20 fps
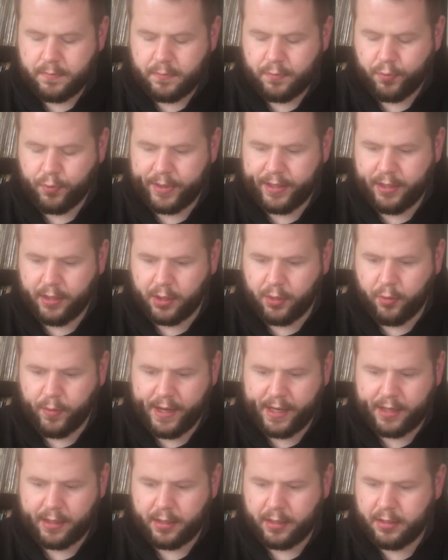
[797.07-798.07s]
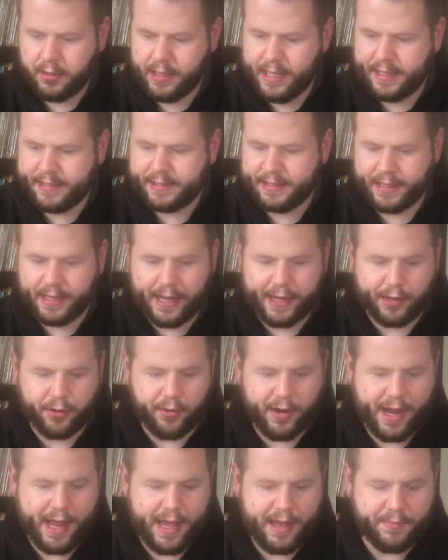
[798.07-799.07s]
real quick. Last thing I
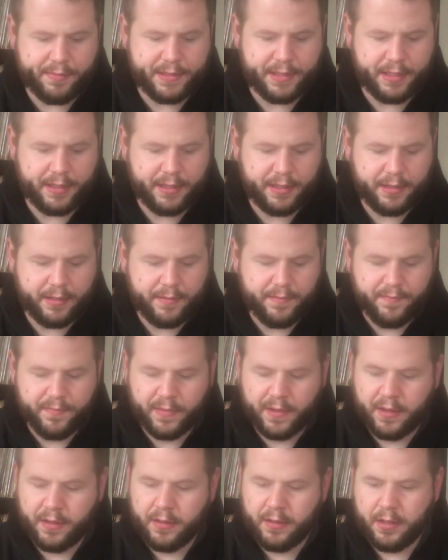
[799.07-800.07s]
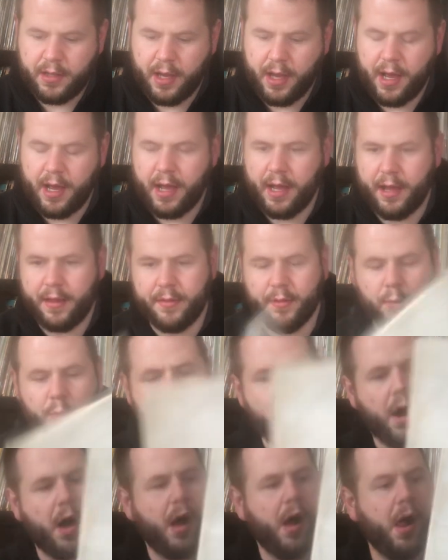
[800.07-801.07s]
grabbed, The
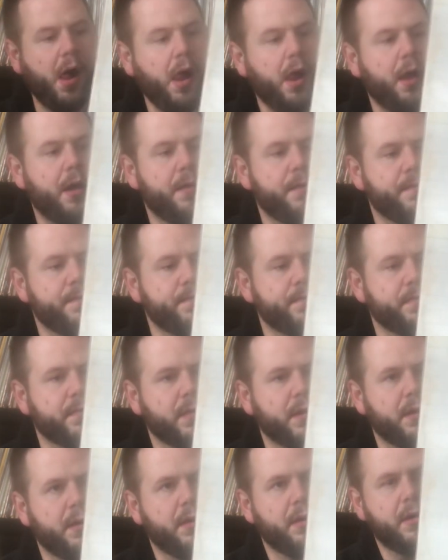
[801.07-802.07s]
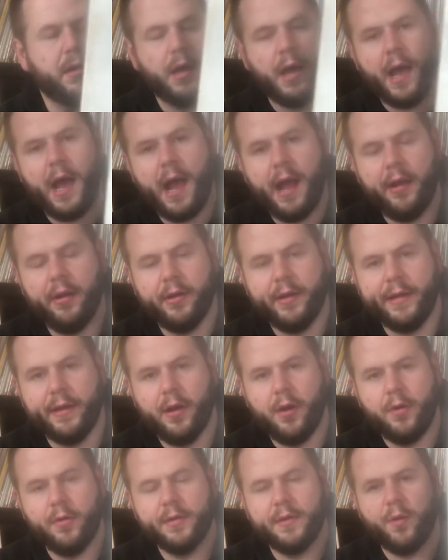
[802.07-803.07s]
Wall. I already
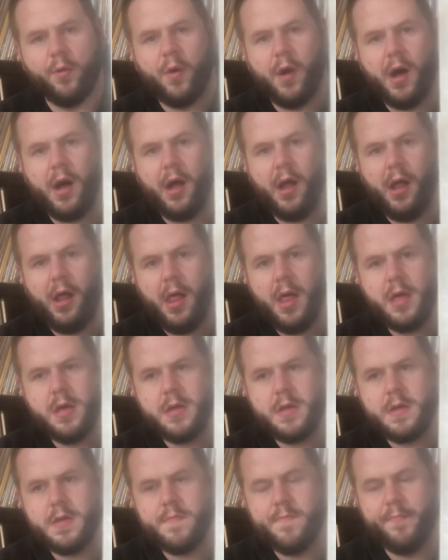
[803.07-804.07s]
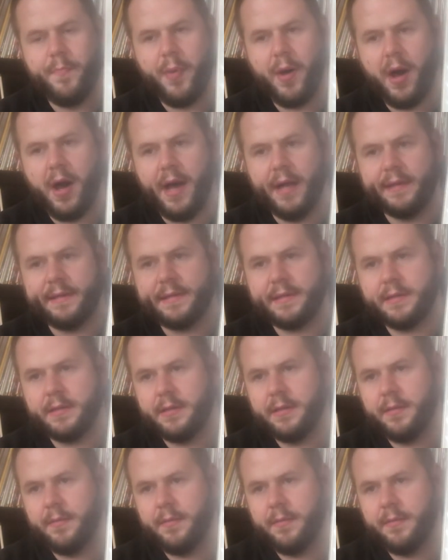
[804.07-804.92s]
own The Wall, but